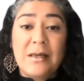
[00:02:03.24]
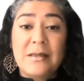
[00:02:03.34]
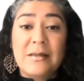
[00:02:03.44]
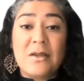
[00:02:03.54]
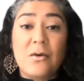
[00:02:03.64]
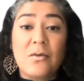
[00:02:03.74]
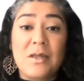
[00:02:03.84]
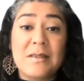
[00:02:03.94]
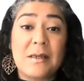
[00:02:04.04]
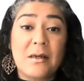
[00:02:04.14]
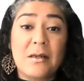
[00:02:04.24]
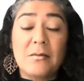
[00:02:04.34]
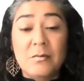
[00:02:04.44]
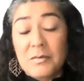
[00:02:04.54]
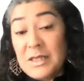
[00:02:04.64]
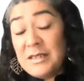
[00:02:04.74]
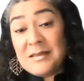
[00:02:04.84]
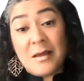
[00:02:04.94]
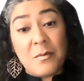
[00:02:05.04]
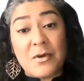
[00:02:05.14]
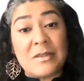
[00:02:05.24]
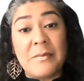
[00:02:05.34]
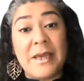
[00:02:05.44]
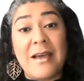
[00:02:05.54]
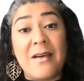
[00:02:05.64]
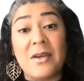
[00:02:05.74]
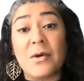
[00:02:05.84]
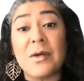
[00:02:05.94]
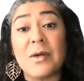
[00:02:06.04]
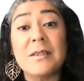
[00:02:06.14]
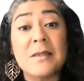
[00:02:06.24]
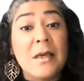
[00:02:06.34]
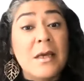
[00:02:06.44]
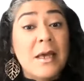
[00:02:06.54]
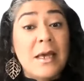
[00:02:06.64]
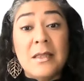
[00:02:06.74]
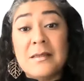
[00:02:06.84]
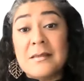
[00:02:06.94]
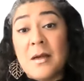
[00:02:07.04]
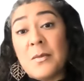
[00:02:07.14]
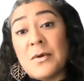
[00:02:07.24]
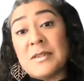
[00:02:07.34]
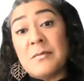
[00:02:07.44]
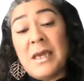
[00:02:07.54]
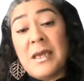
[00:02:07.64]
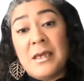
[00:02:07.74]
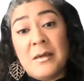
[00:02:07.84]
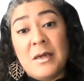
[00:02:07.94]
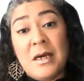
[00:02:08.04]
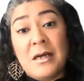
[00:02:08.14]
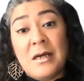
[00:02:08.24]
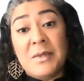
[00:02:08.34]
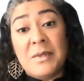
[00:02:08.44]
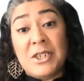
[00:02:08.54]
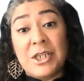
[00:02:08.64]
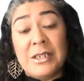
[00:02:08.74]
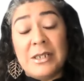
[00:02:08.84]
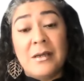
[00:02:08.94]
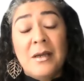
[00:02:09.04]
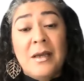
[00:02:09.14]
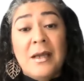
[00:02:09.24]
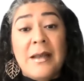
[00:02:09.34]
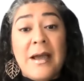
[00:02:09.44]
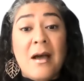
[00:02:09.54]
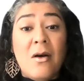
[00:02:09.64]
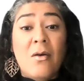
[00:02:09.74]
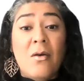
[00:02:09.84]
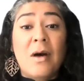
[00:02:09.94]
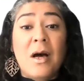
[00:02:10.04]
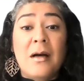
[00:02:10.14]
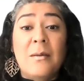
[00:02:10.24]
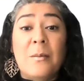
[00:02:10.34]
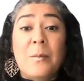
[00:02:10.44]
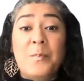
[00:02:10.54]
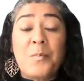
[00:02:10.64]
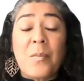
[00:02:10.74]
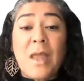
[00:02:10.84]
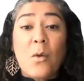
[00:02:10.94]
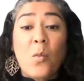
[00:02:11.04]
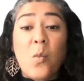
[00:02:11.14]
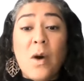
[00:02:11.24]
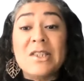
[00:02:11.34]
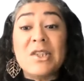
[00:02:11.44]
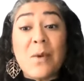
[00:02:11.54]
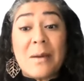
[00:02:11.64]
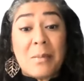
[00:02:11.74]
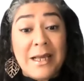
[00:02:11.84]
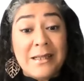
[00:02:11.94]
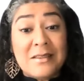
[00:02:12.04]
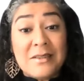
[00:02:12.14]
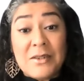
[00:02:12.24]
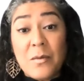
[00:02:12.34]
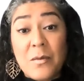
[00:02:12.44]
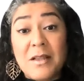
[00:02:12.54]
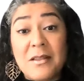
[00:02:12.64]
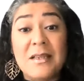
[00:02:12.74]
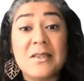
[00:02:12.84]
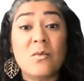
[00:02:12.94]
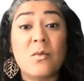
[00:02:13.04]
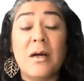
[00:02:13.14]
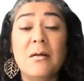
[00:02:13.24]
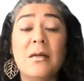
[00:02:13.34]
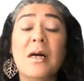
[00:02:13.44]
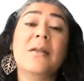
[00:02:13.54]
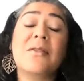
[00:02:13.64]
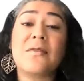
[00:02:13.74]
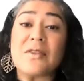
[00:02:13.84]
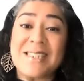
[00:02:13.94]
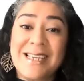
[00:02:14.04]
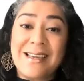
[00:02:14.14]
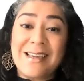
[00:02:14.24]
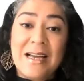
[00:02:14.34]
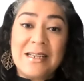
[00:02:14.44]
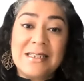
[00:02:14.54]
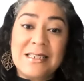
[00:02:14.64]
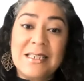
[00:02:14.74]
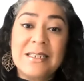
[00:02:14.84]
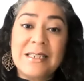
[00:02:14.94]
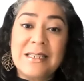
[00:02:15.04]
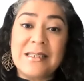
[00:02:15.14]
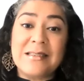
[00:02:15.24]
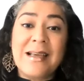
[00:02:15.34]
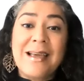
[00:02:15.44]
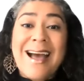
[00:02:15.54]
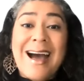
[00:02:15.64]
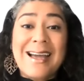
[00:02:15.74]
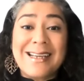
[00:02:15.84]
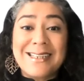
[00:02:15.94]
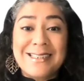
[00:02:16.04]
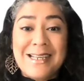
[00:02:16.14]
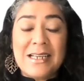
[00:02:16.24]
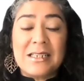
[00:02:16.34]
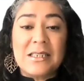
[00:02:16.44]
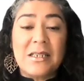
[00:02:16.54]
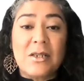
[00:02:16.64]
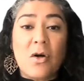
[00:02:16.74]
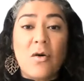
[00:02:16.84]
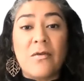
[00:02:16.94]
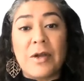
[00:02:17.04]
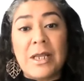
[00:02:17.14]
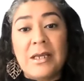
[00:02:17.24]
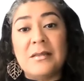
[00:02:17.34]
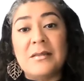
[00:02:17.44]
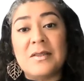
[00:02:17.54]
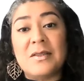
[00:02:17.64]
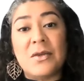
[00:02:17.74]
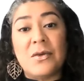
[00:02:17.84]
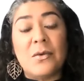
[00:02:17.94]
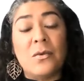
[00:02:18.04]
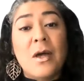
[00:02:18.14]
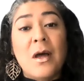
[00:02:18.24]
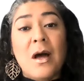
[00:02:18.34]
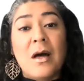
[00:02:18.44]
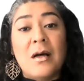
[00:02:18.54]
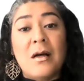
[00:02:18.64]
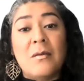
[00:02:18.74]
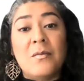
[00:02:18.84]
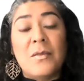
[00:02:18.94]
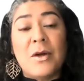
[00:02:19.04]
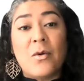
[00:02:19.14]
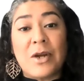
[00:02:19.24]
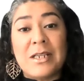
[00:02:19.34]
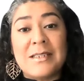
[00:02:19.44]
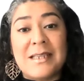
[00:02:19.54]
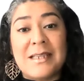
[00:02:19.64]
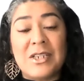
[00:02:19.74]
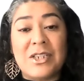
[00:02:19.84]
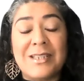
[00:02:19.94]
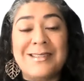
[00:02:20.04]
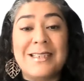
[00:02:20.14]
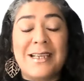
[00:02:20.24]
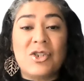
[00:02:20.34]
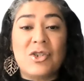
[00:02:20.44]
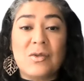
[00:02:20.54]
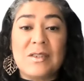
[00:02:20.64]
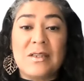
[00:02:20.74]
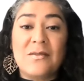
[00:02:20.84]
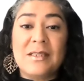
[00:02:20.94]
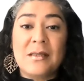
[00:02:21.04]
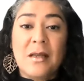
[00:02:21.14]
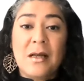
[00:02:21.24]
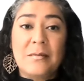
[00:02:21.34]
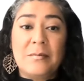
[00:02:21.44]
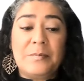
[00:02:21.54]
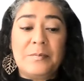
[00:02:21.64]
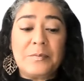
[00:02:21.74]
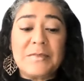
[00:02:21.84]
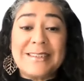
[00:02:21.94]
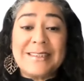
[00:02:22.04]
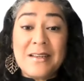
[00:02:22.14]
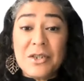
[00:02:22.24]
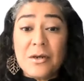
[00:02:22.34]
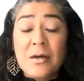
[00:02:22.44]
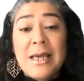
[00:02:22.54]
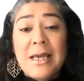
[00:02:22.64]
And so these numbers may have increased, and these numbers may be changing now. What do I plan to do about this? Well, the first thing I did is I connected Culver Needs to the organization St. Joseph's Center.